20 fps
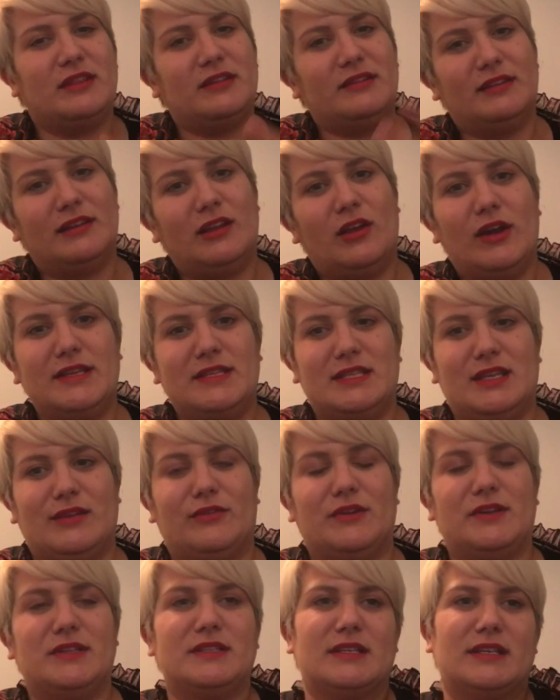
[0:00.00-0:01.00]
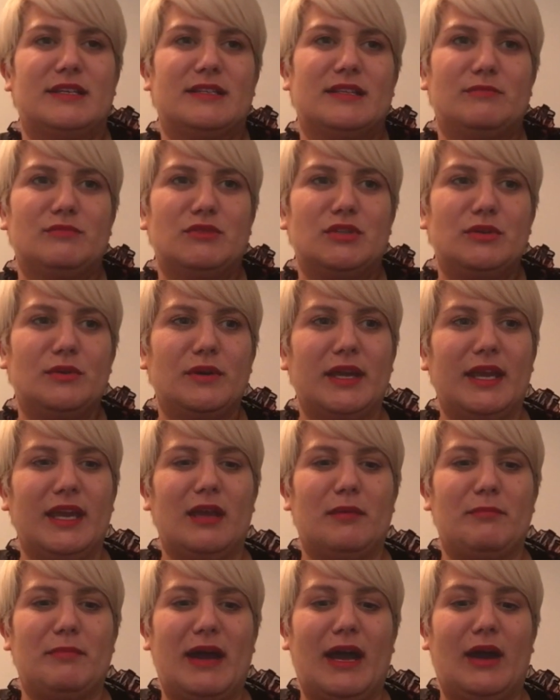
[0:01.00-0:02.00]
a slight difference because I'm
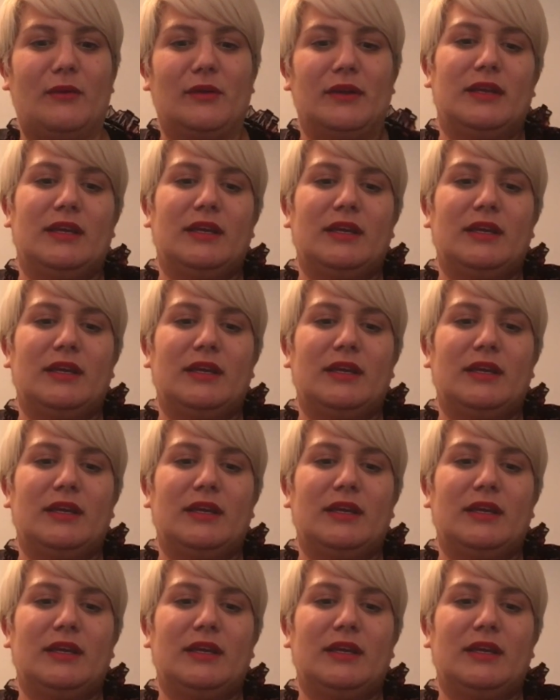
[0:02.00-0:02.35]
talking about